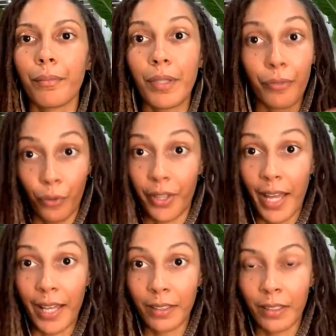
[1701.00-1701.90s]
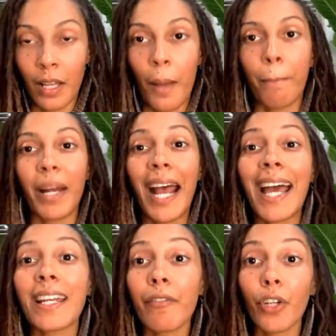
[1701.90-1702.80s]
before that, but I
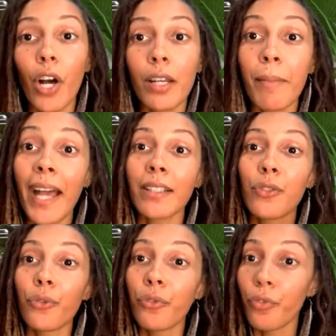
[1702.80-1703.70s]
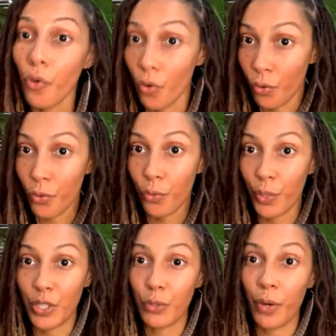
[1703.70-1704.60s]
had never gone back to Fogo,
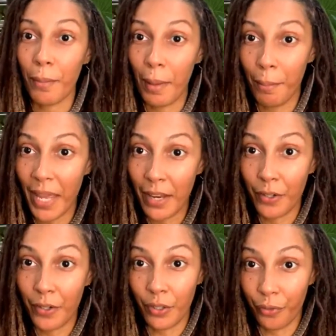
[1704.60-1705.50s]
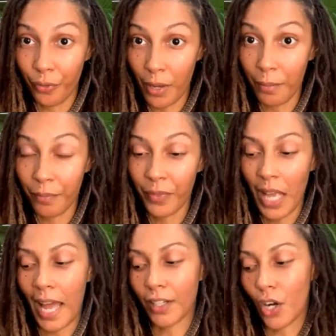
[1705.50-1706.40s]
which is where my parents are from.
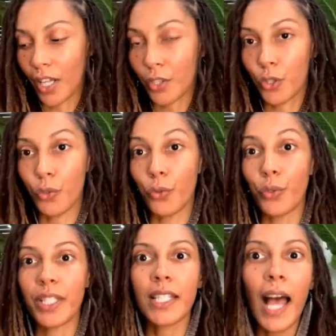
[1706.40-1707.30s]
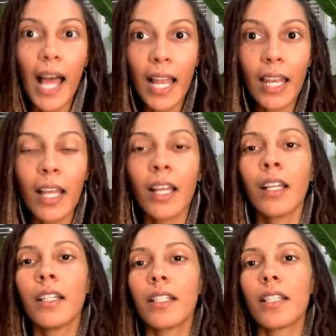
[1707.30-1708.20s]
I'd gone to Sal,
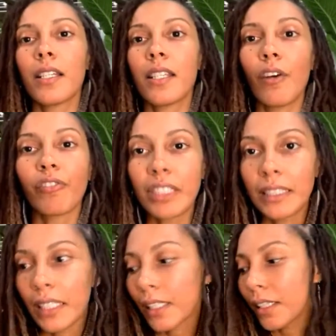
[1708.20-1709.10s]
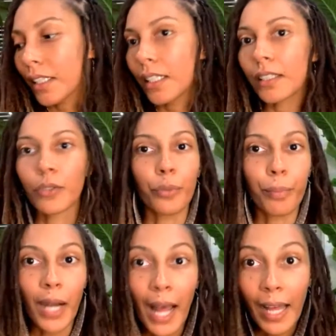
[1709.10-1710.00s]
to San Vicente, to
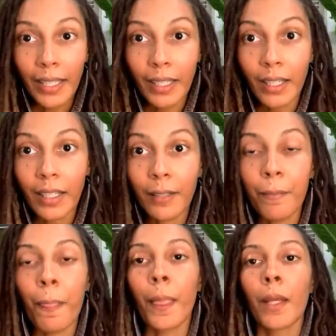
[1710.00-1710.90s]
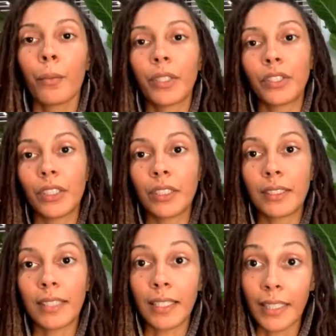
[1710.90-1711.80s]
Praia, which
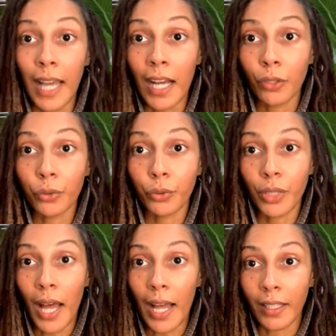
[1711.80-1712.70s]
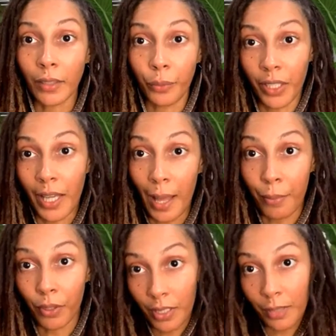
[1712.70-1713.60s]
is Santiago, the island where the
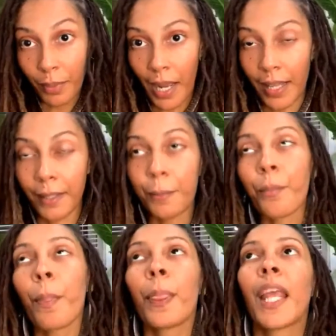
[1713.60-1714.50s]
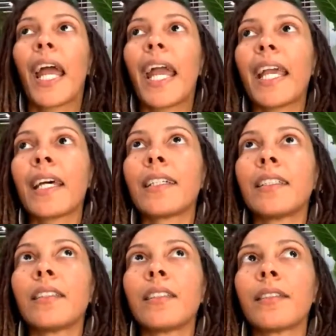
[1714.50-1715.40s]
capital is, Praia.
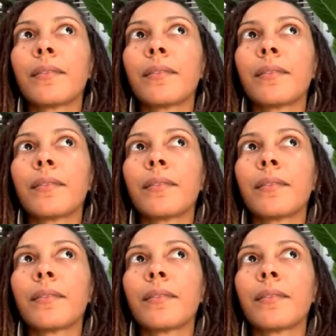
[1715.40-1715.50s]
And